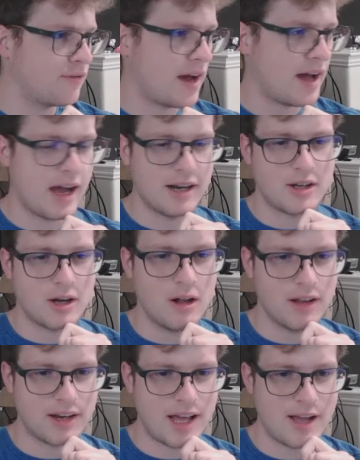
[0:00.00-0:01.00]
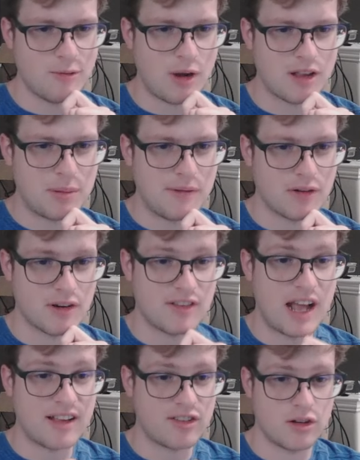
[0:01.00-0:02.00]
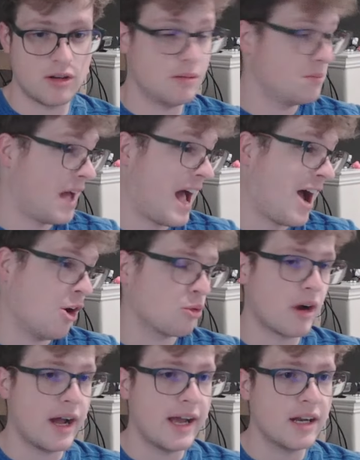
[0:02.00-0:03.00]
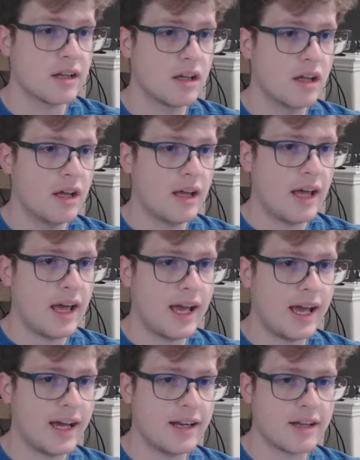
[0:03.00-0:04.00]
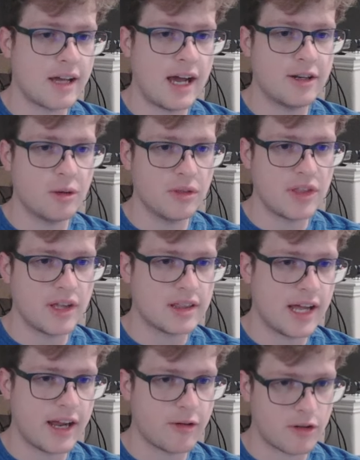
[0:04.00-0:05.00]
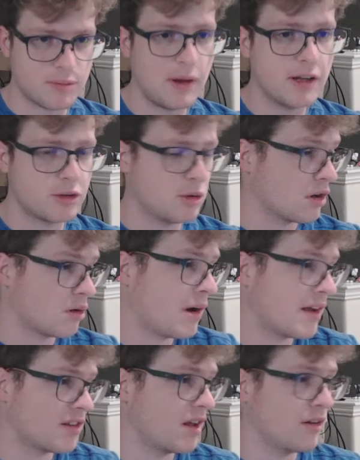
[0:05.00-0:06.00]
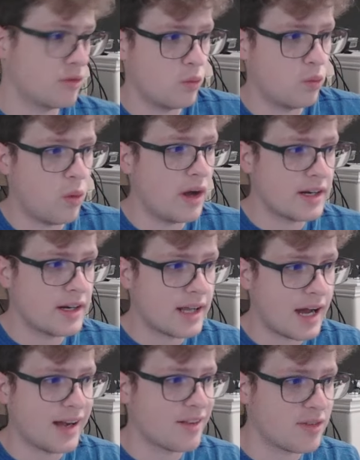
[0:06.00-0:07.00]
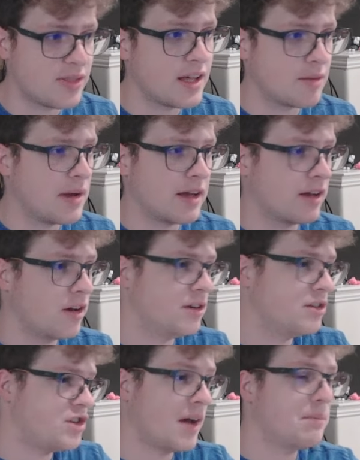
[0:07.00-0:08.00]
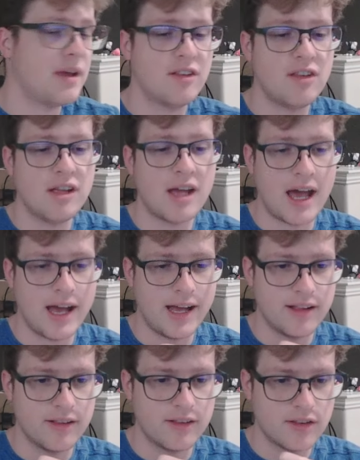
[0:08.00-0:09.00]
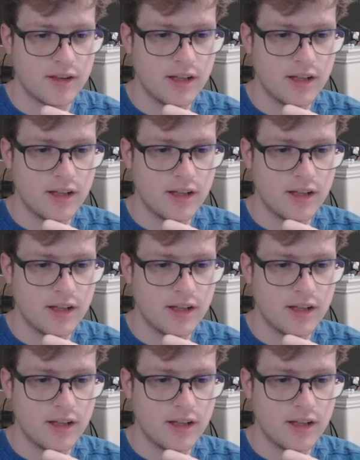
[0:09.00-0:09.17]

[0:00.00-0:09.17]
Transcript: I'd call it a recipe for disaster outright, and I don't think that I'd respond to a request of what kinds of things make a good GMPC as